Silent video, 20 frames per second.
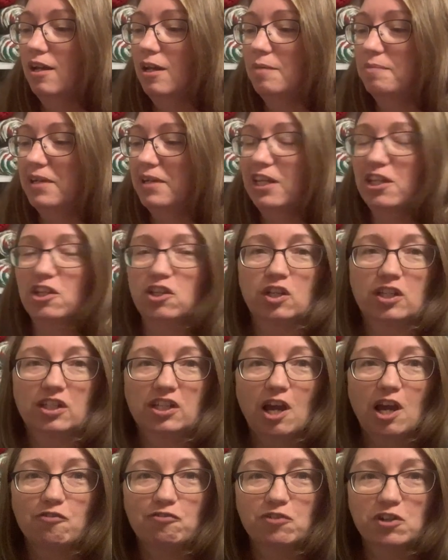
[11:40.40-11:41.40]
Getting good
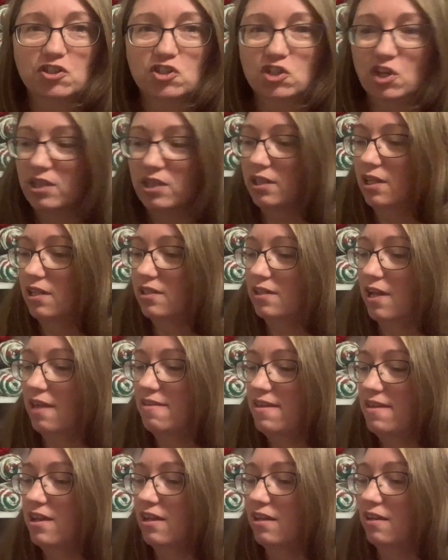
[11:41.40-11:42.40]
coverage on this, I
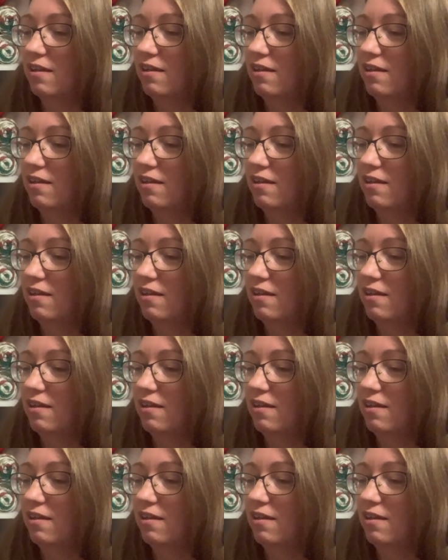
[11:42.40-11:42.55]
think.